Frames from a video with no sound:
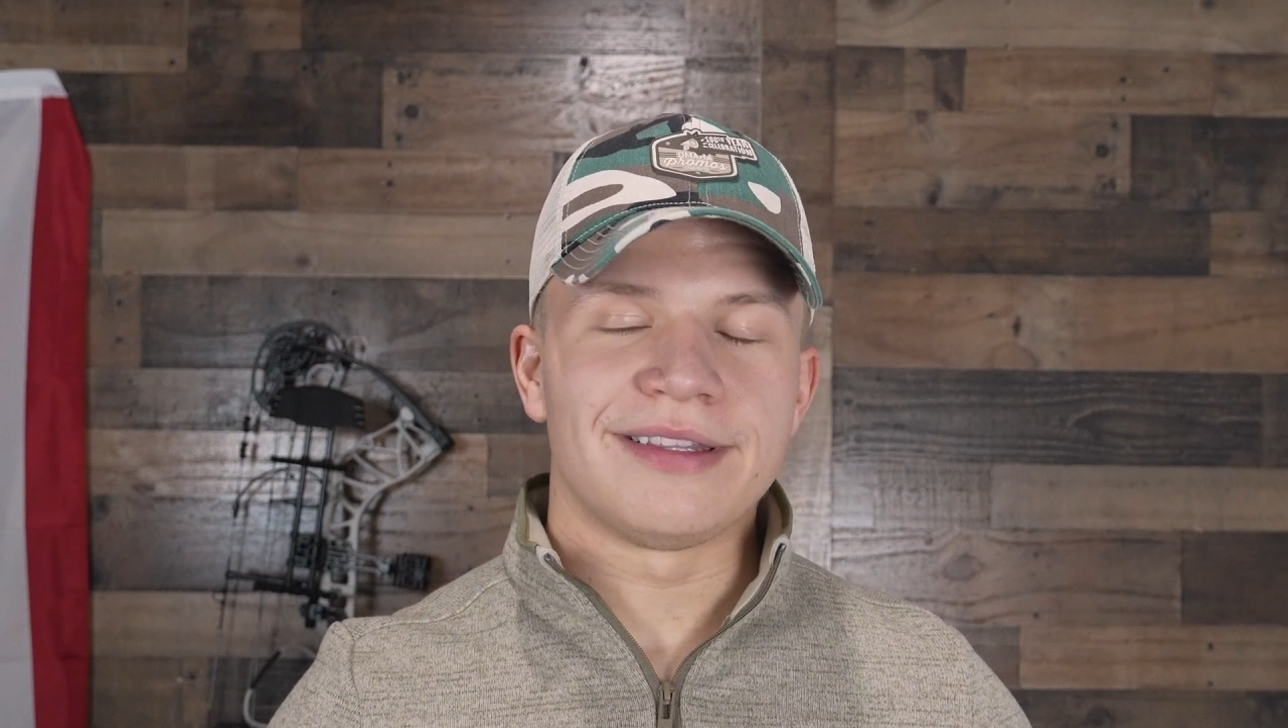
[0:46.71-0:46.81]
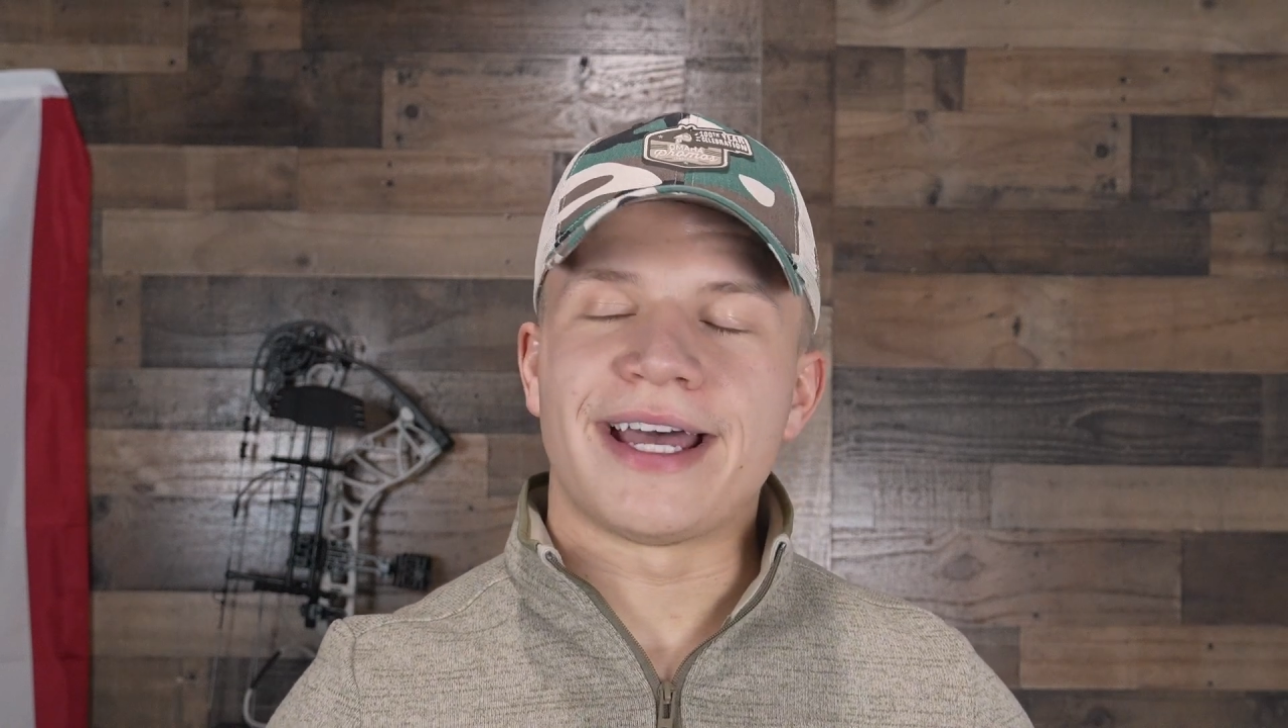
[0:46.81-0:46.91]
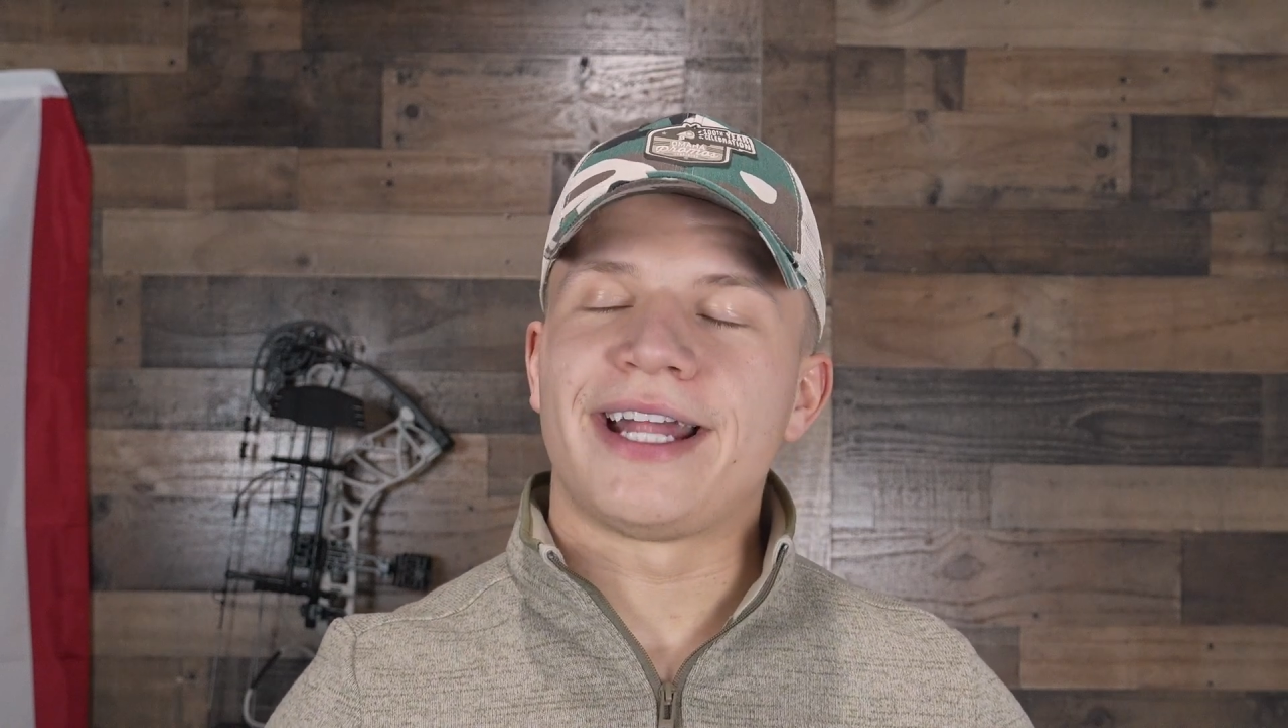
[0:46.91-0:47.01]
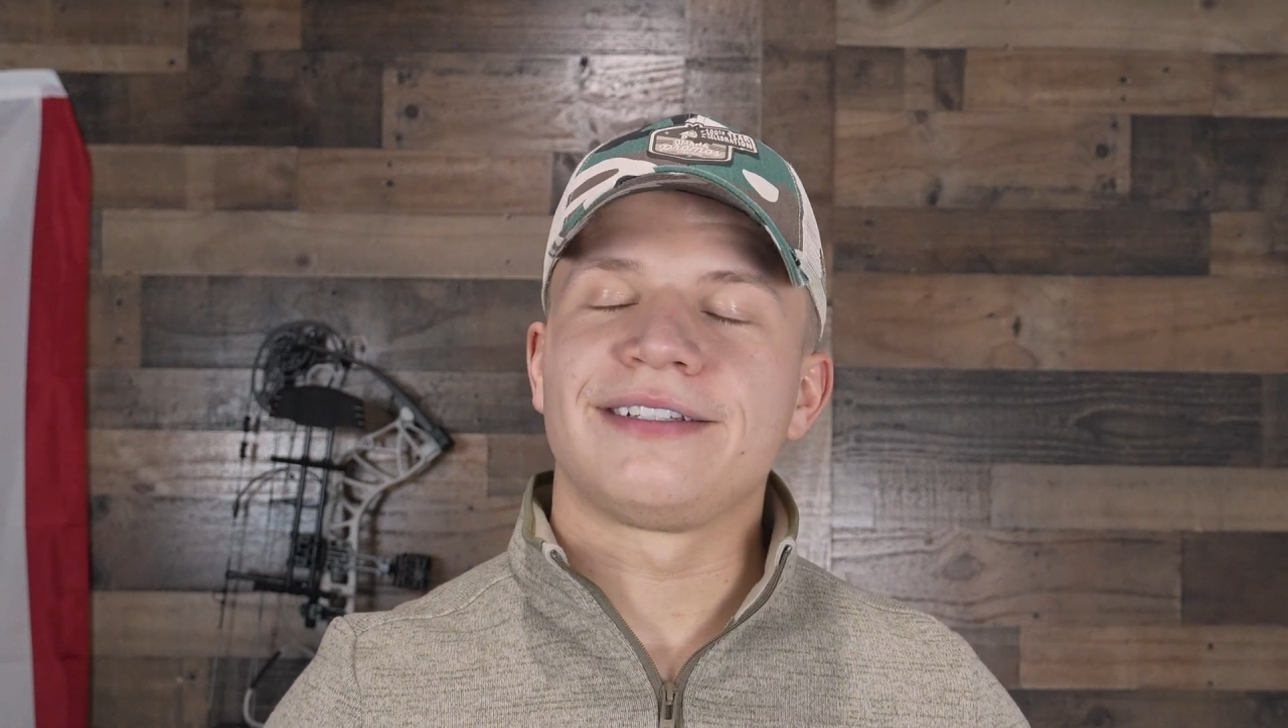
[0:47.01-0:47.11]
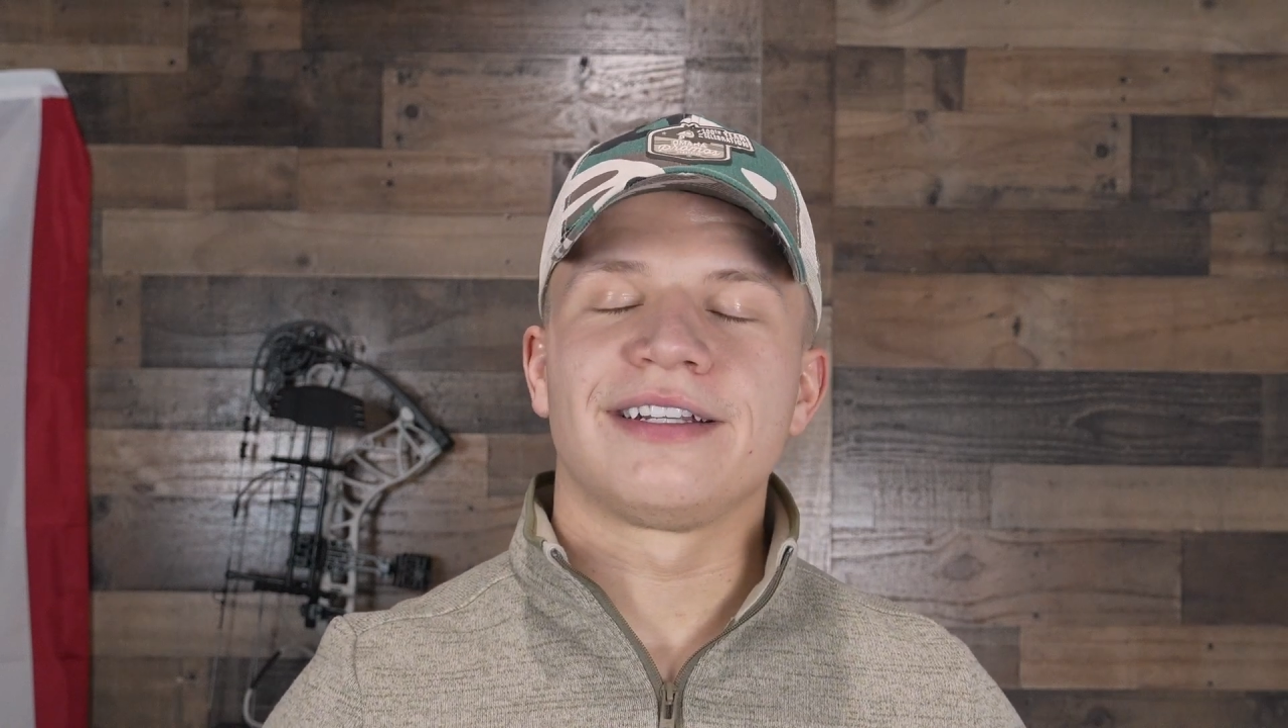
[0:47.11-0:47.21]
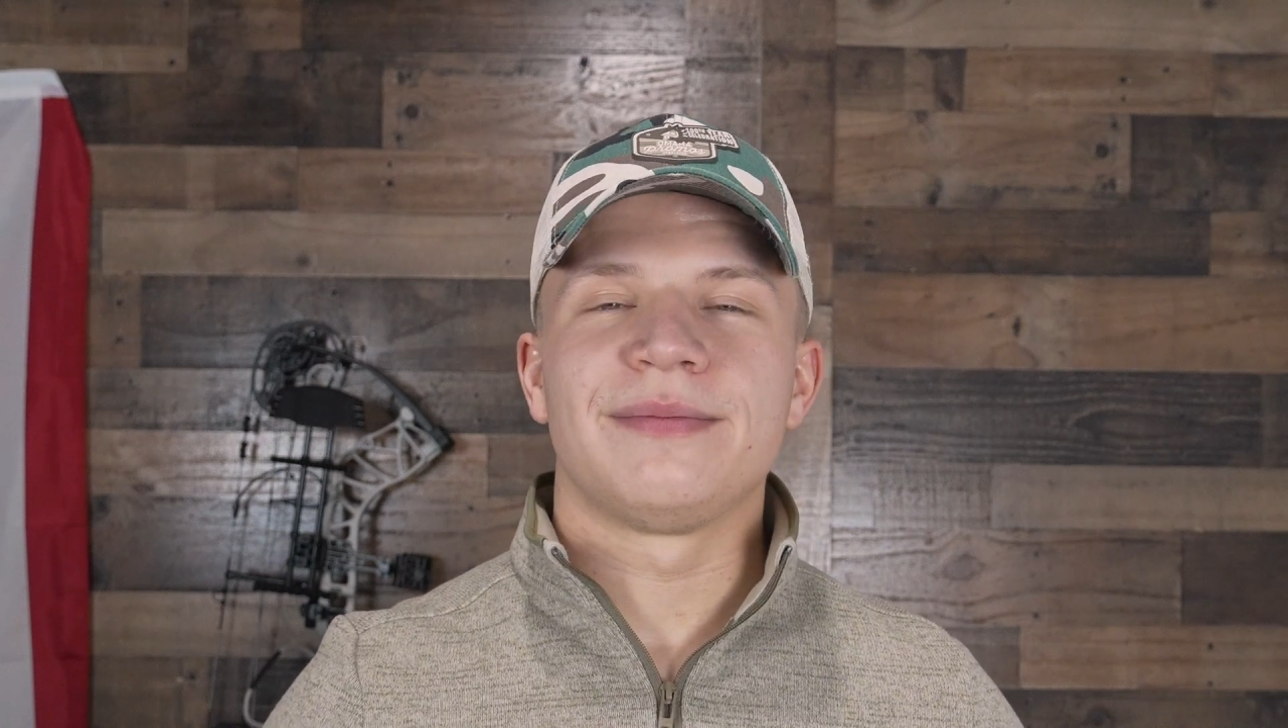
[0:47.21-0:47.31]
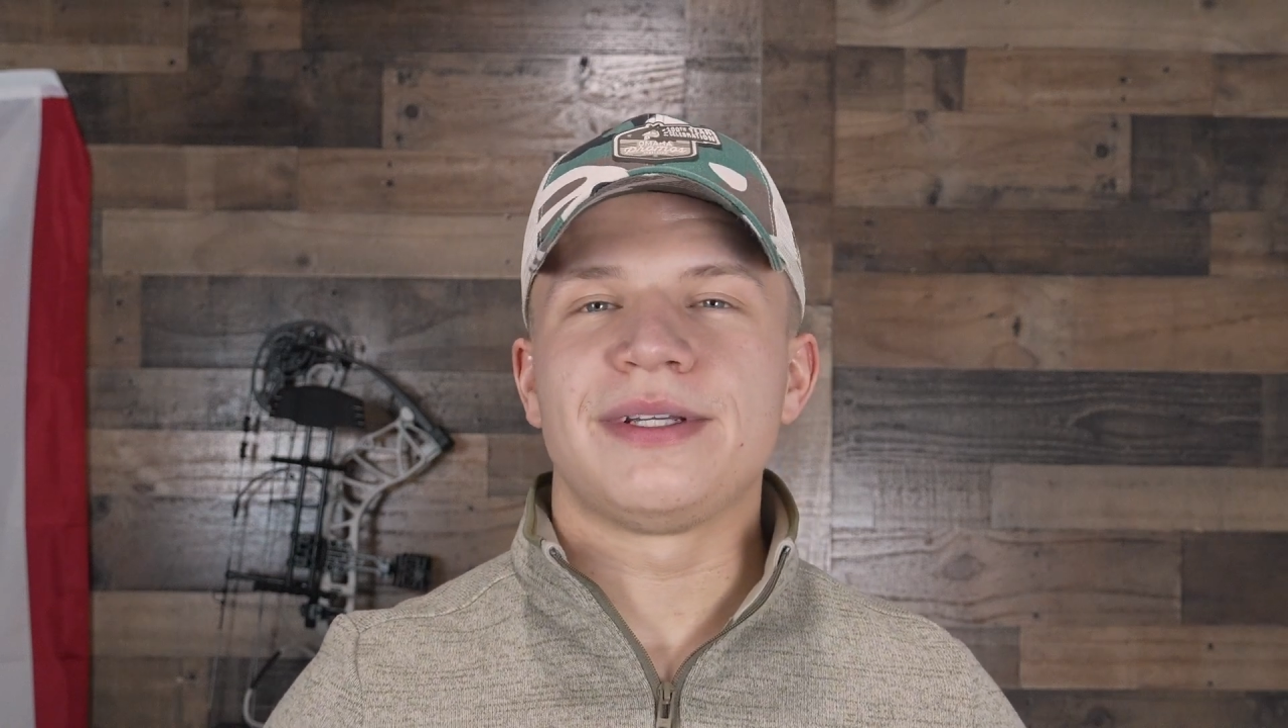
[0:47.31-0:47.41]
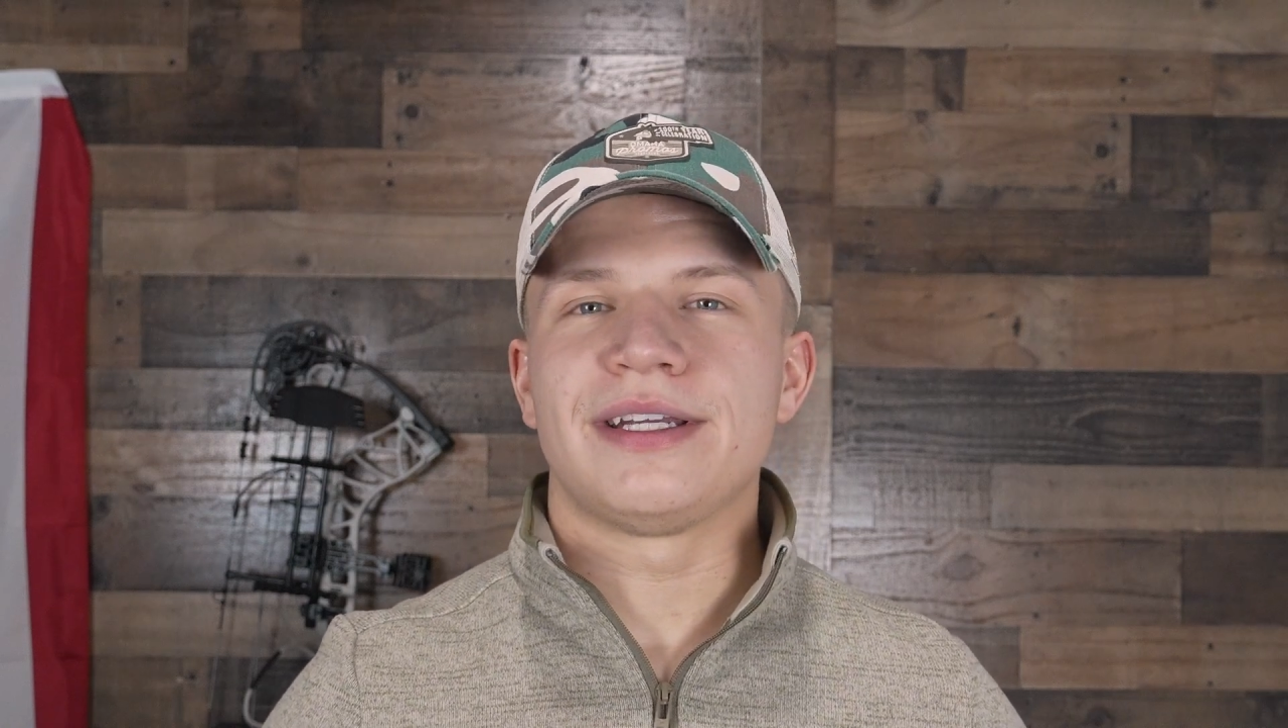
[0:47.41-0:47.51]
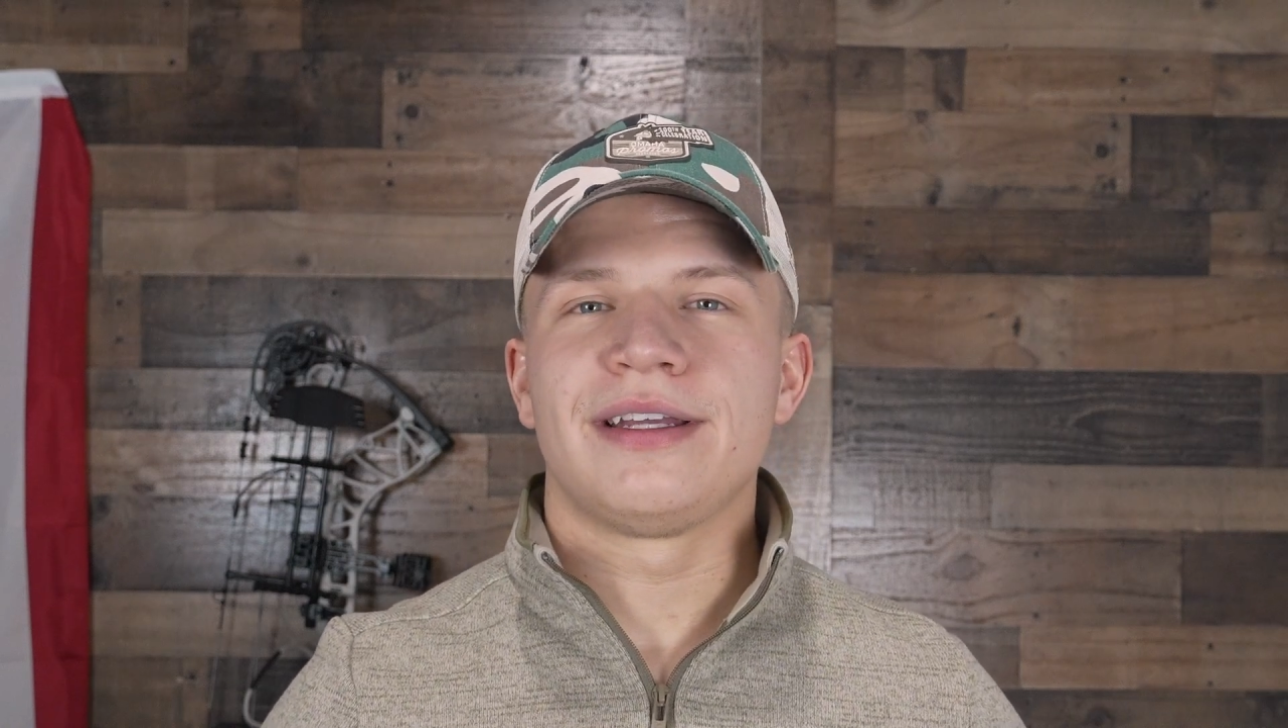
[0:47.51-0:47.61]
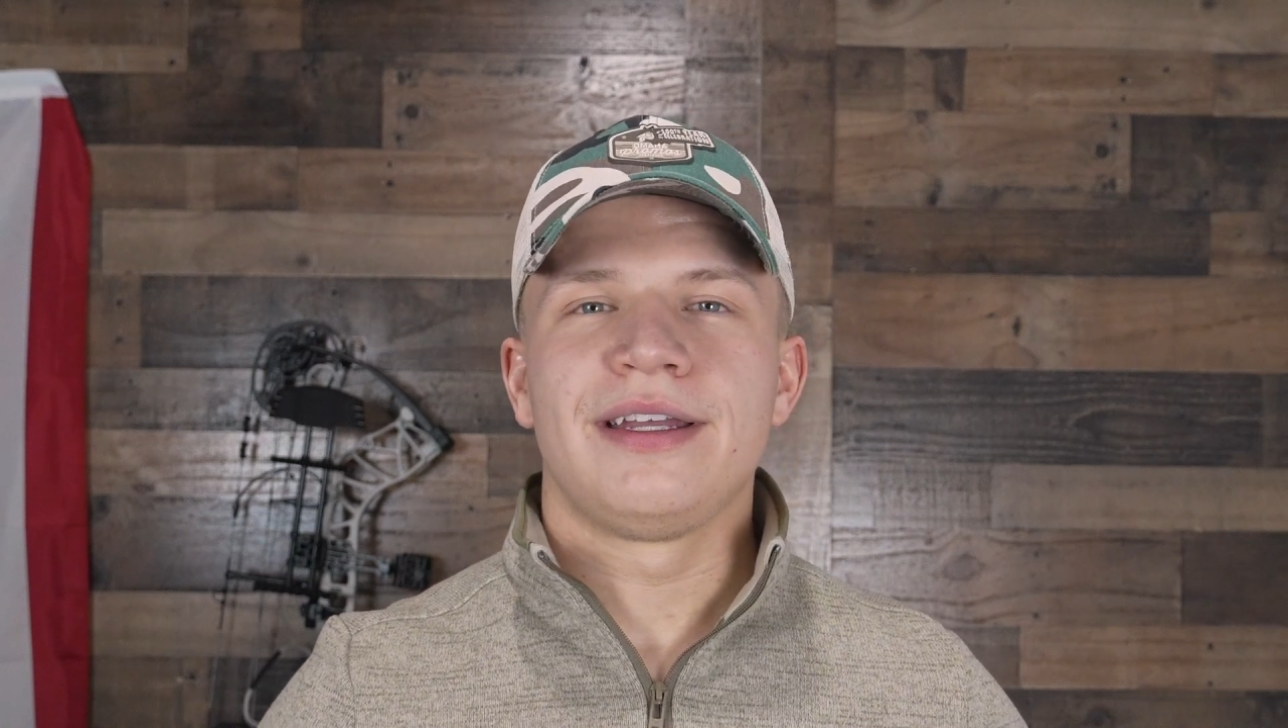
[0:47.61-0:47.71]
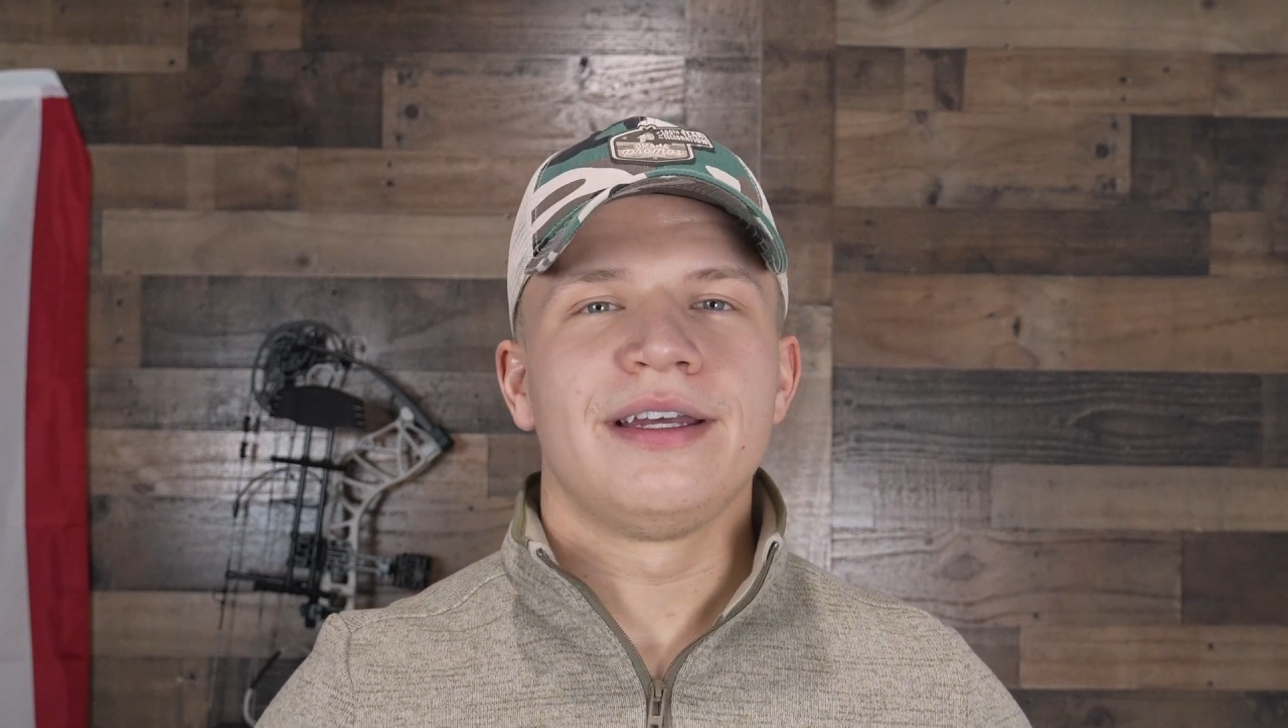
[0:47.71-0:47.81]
That's going to be